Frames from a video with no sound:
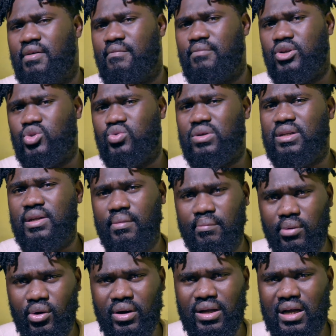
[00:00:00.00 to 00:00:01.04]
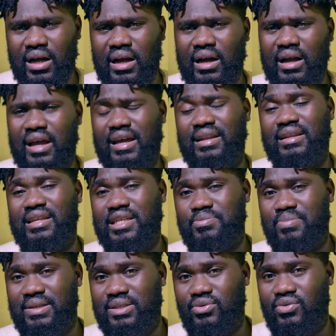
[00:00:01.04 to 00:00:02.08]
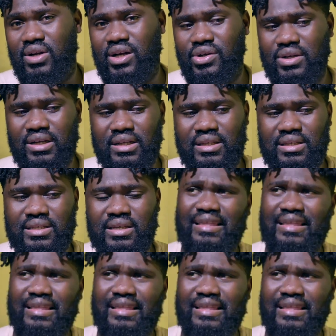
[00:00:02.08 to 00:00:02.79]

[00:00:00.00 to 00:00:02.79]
between the Boya and this particular unit.